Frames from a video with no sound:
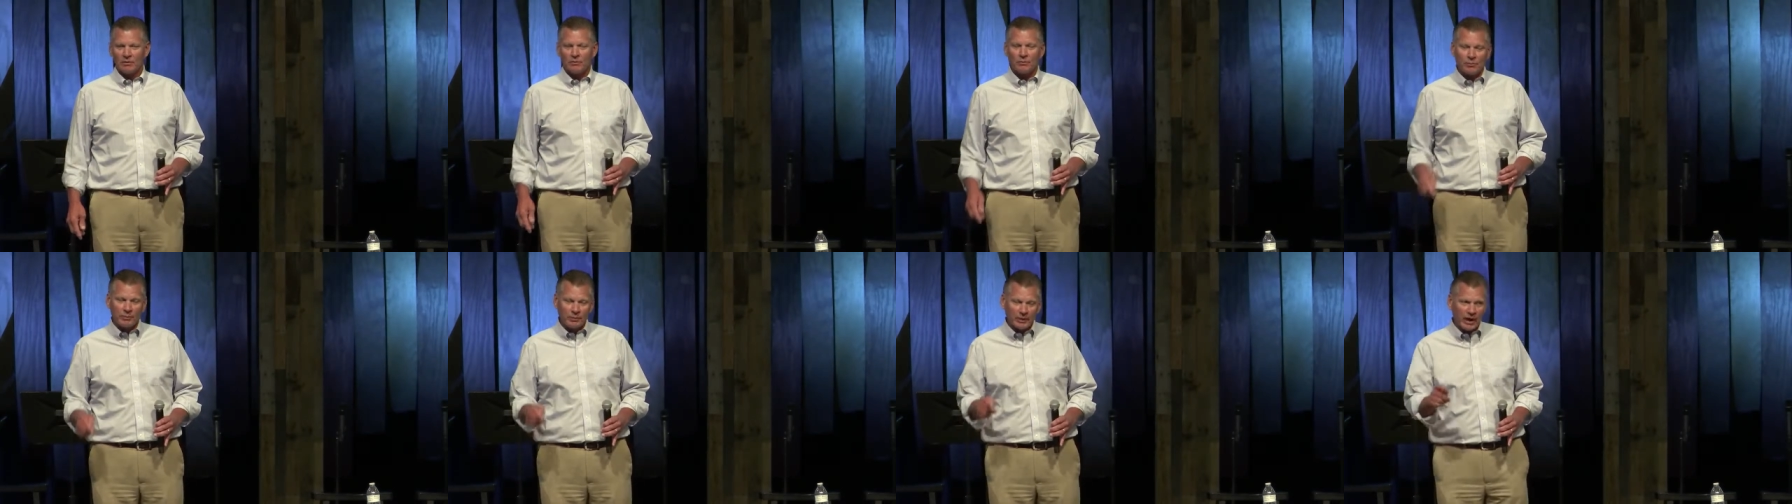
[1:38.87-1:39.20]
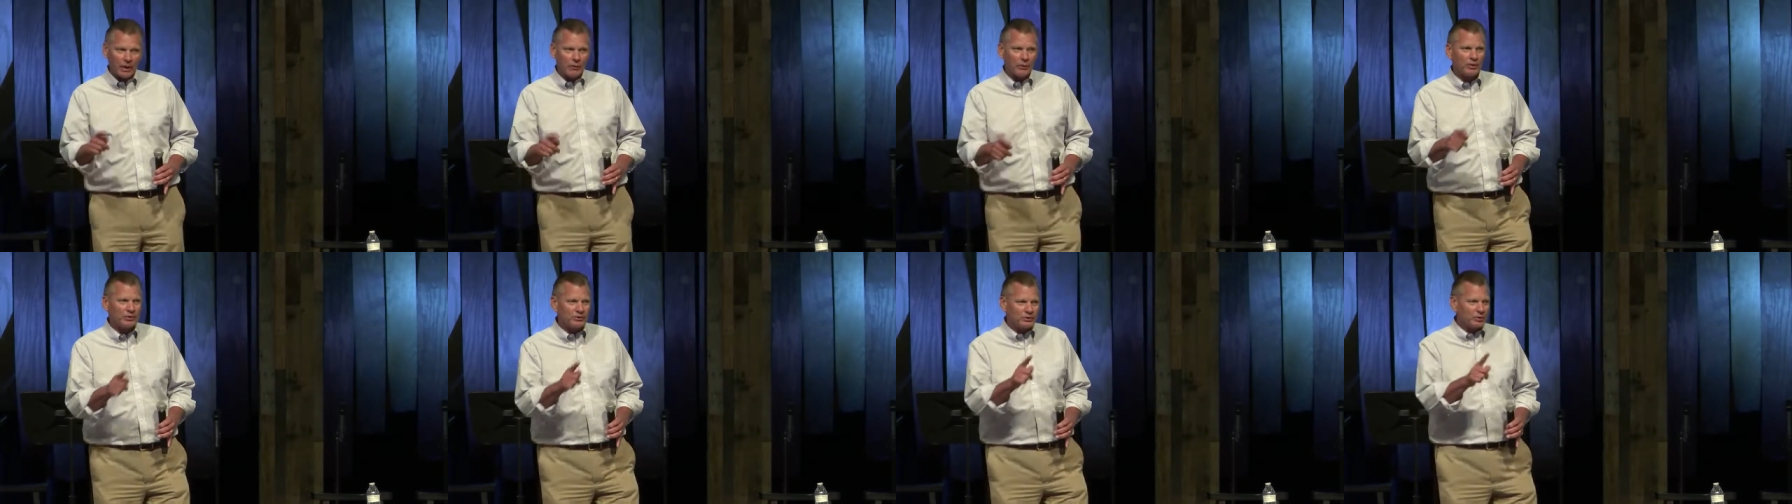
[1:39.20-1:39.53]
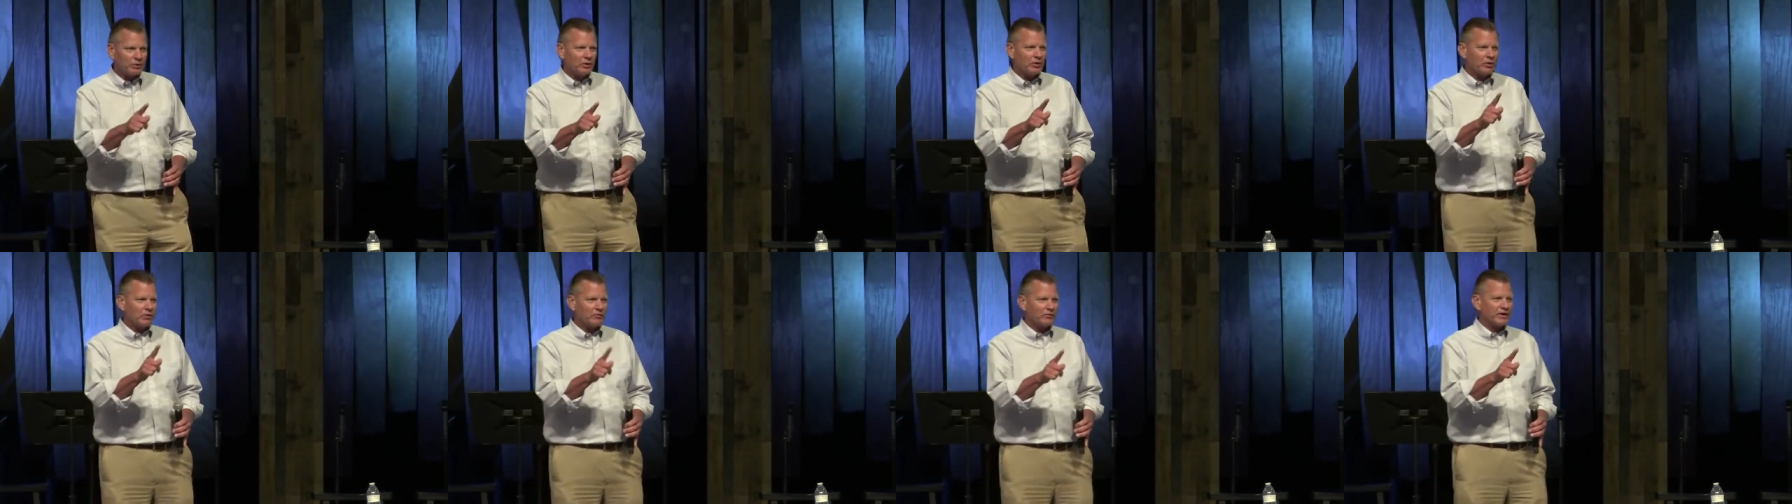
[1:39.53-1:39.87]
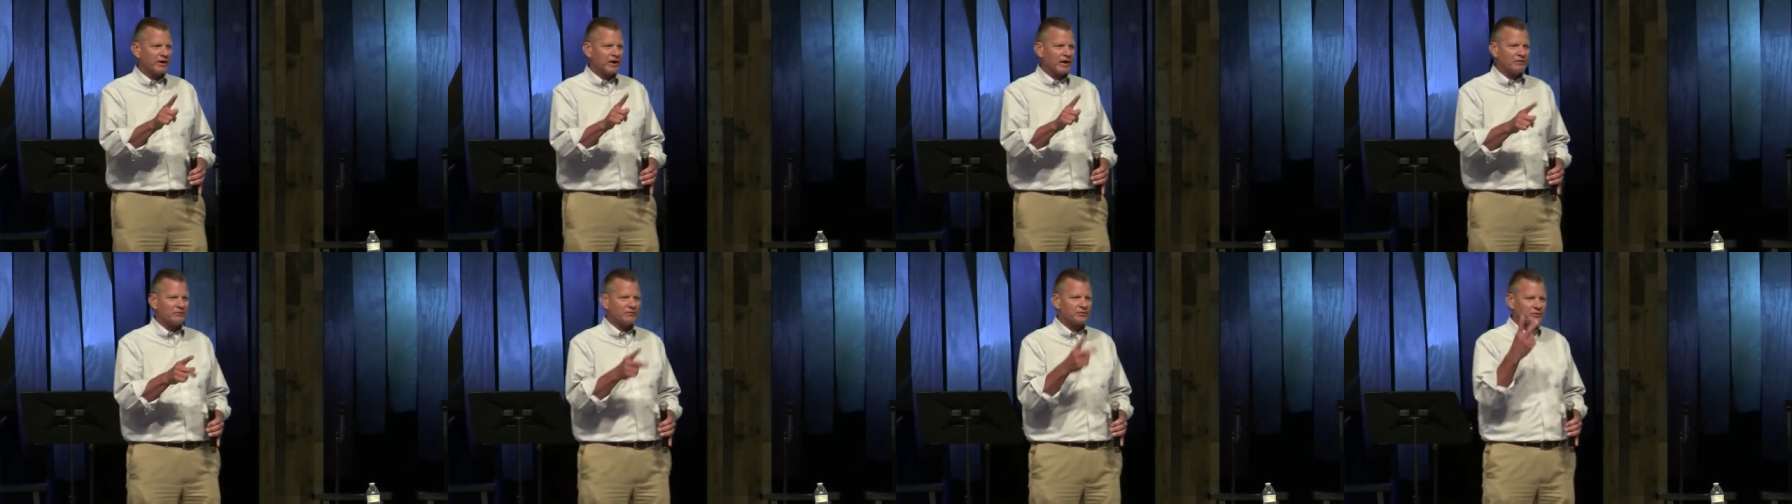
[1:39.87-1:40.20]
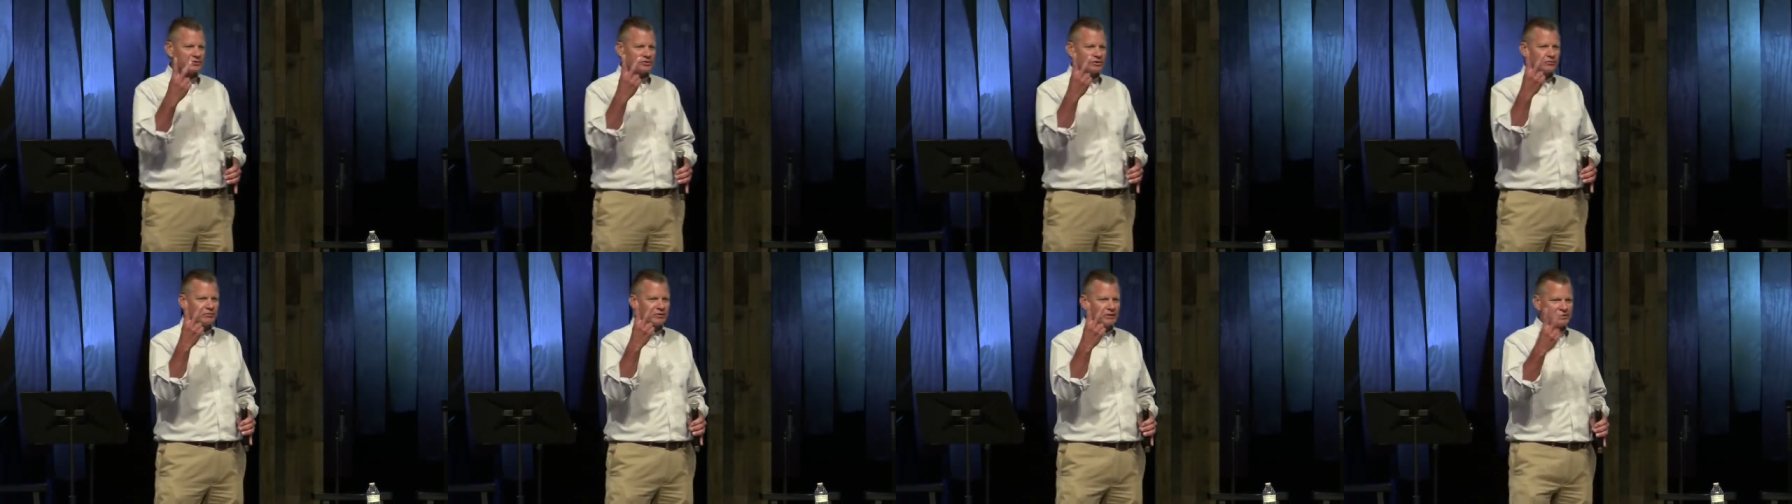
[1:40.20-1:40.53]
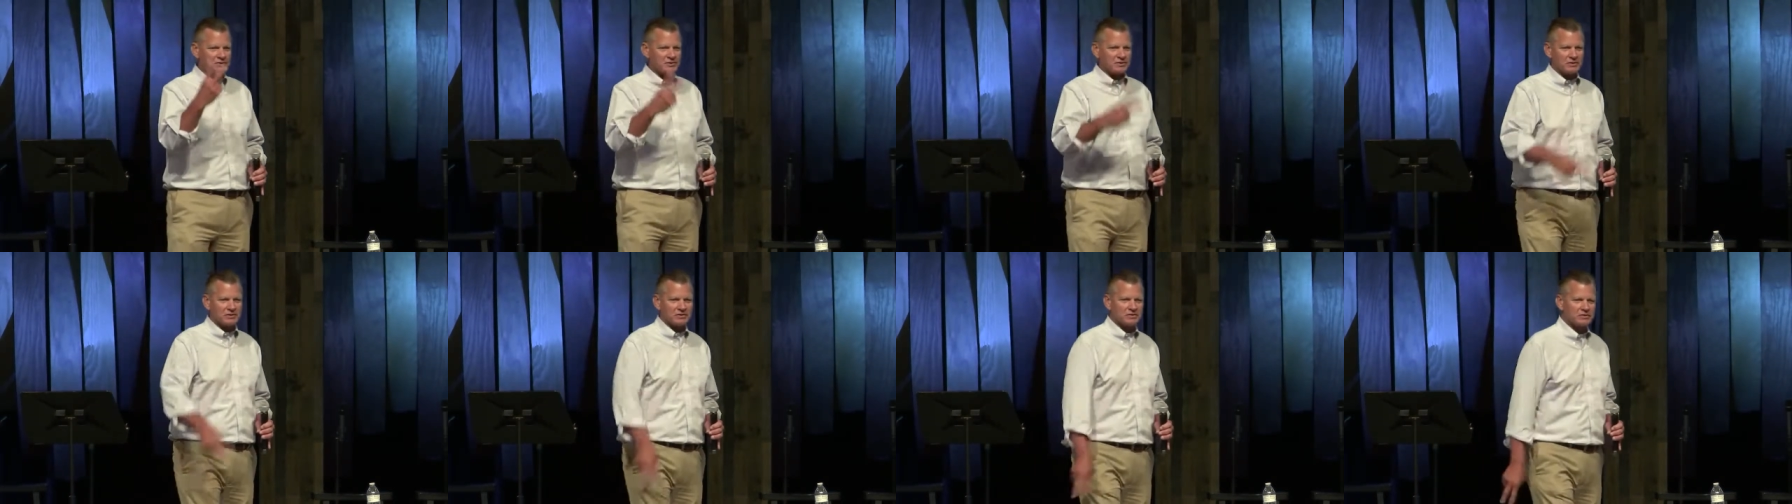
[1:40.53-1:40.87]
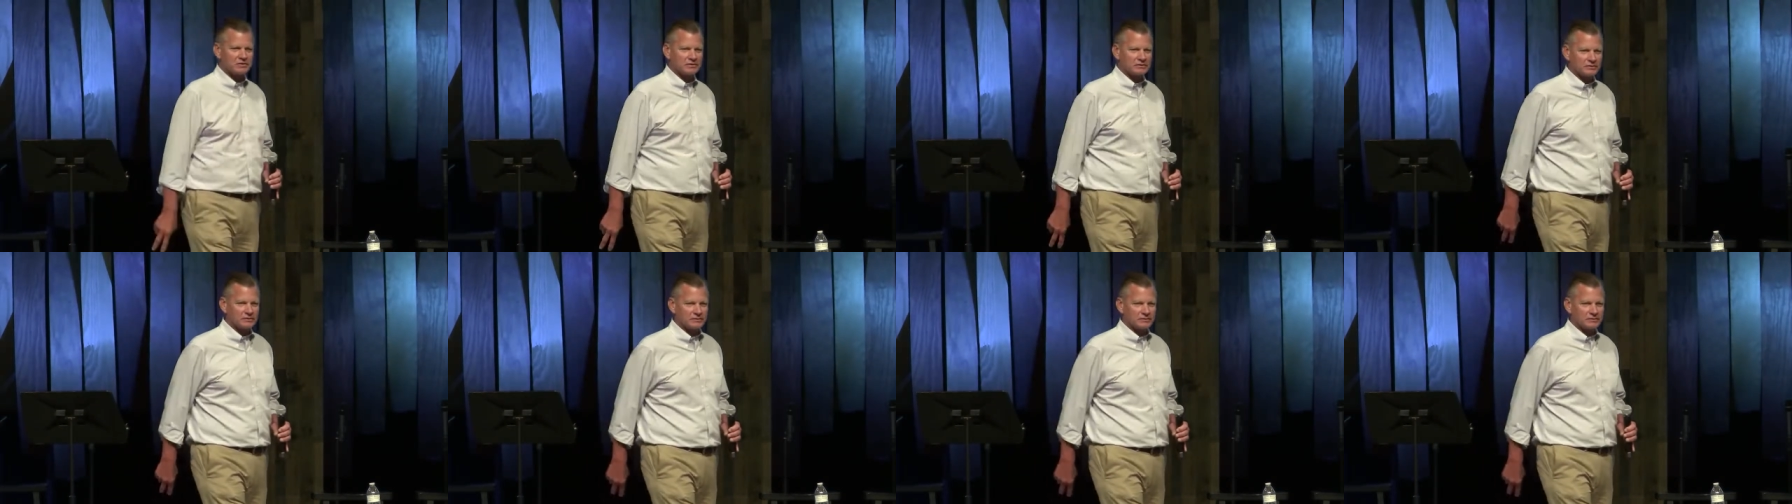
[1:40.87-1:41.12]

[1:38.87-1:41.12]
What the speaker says: But I would do it over again for two reasons.